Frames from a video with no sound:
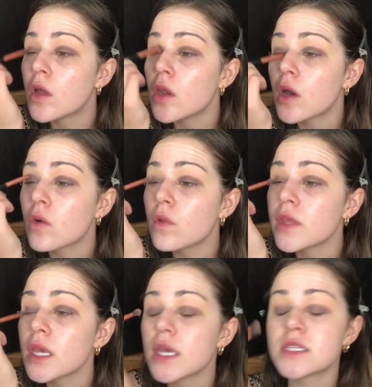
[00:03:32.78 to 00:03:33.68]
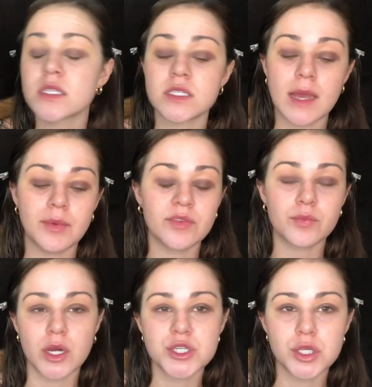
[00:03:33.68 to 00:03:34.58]
Not only is the type of
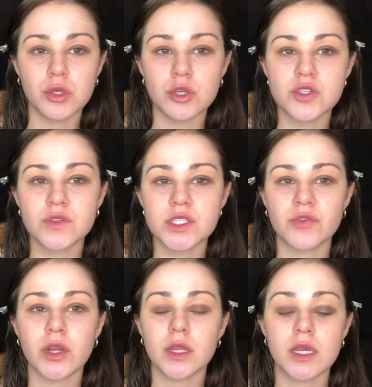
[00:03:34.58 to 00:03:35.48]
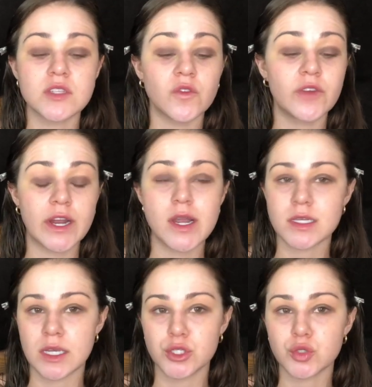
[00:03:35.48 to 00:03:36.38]
brush you use for different things very
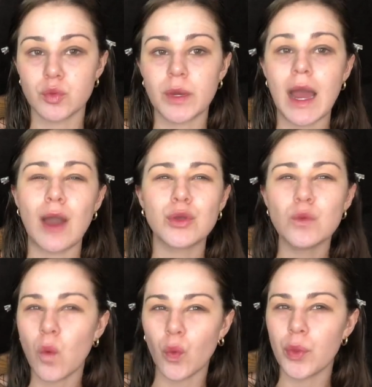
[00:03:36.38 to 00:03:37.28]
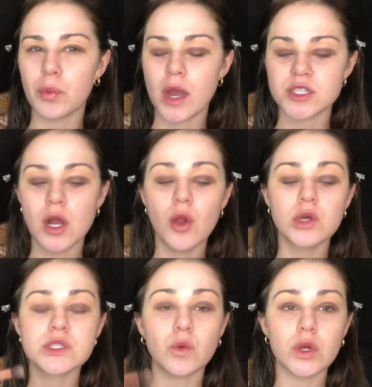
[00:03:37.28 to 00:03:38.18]
essential, but how you hold the brush.
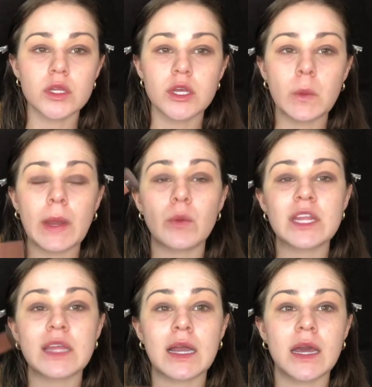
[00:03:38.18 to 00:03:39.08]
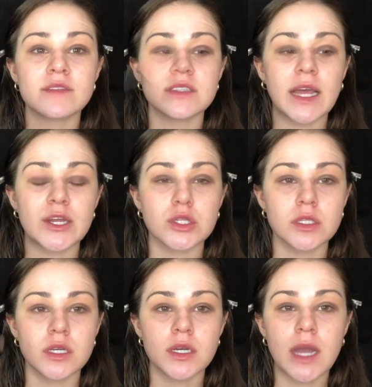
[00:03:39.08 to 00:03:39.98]
So earlier when I wanted that kind of lighter
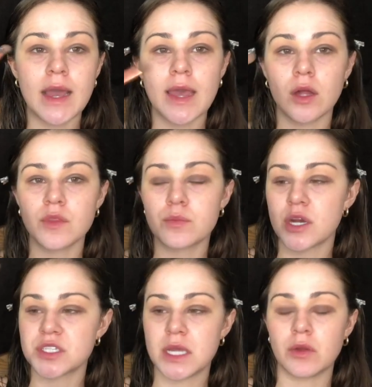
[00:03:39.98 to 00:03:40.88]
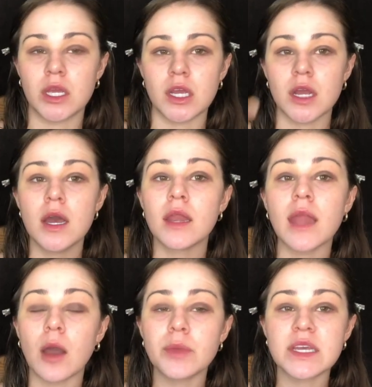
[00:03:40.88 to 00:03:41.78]
look, I held the brush down here.
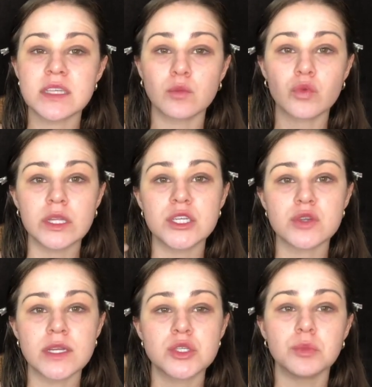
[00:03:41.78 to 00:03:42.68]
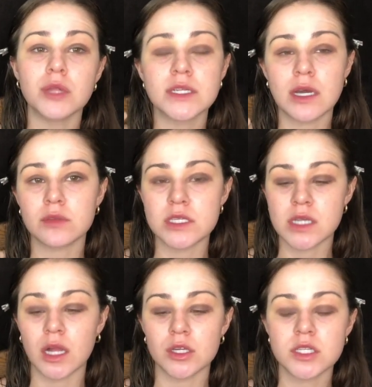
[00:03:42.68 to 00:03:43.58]
Now because I'm really trying to blend out these
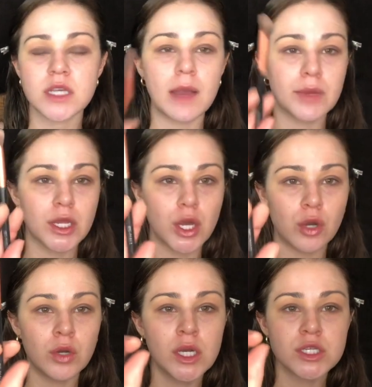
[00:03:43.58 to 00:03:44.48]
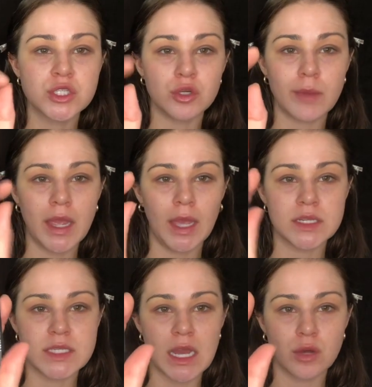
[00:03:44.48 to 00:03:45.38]
colors, I'm going to go scoop my
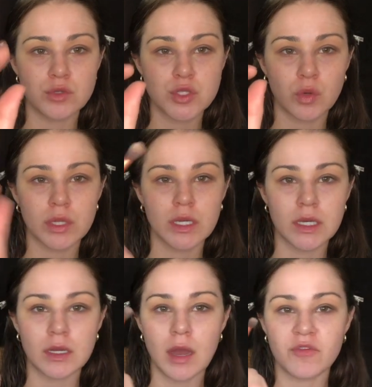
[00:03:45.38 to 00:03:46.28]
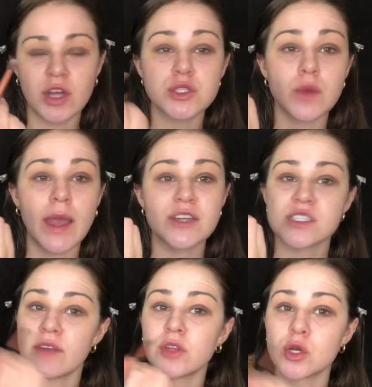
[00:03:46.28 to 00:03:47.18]
hand down toward the front so I
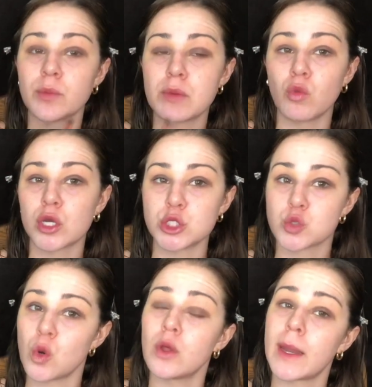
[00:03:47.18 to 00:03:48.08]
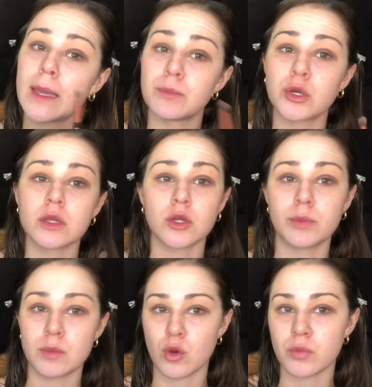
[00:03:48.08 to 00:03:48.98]
just have a little bit more control and I can put a little
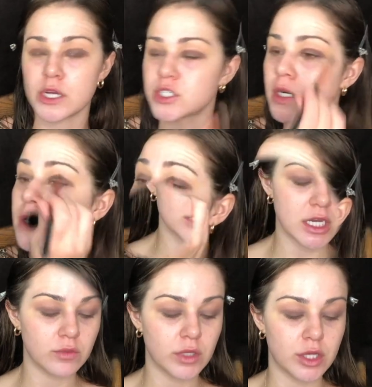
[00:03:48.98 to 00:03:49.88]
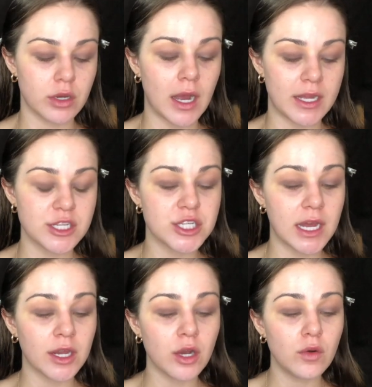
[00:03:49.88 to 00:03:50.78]
bit more pressure. Done with your
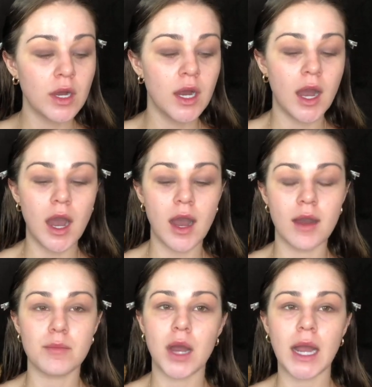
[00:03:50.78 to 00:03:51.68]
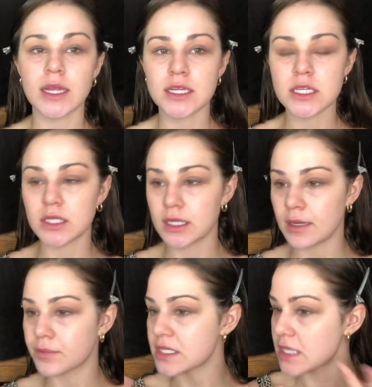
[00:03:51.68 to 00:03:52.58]
eyeshadow, I like to clean
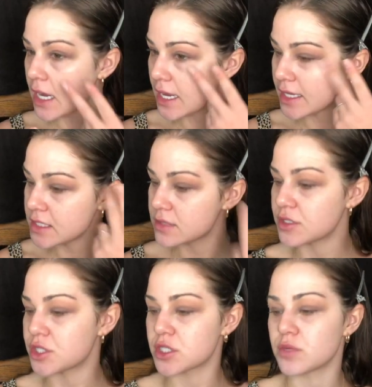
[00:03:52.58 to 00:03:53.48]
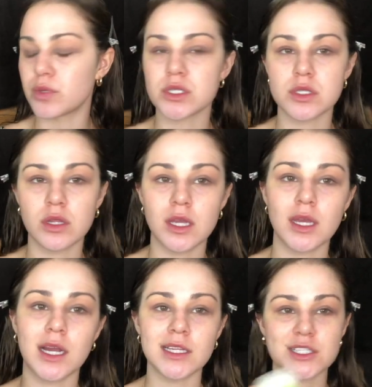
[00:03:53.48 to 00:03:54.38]
up the sides. It's just a personal
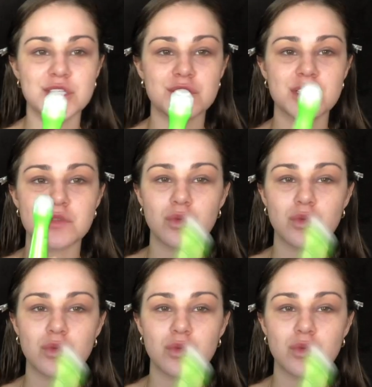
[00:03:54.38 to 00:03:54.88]
thing. I like to use this